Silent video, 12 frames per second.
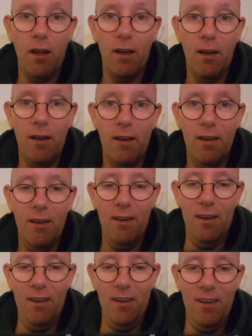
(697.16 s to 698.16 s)

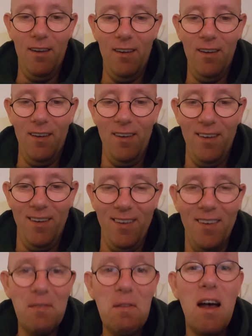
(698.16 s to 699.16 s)
I
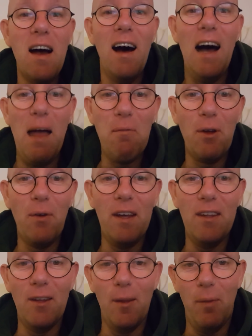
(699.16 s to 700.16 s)
am going to eat
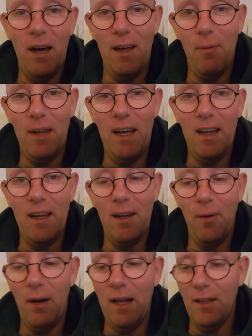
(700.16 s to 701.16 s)
the other banana in
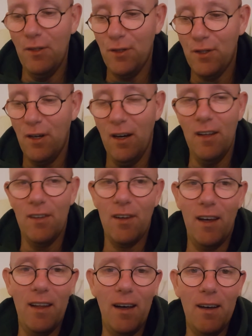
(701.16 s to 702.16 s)
a while. I just thought I'd
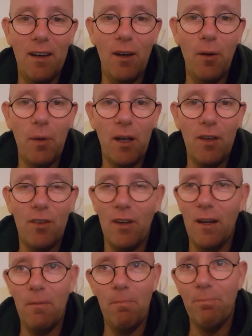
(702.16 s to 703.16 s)
say that, you know, because.
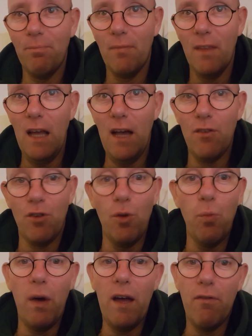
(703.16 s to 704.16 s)
Um, yeah, it's a
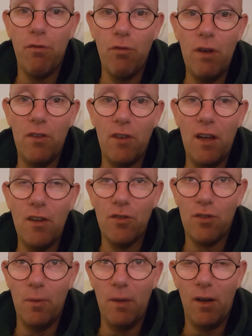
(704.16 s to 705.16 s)
good way of resetting your
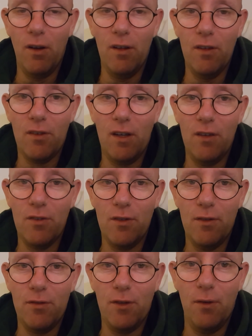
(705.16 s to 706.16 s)
stomach, all this kind of
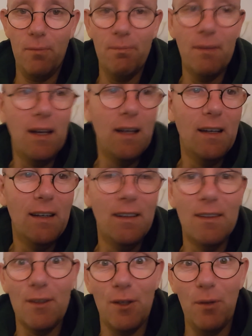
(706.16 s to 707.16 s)
stuff. So,
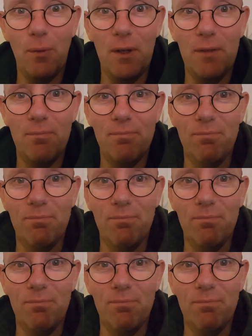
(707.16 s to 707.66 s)
good one.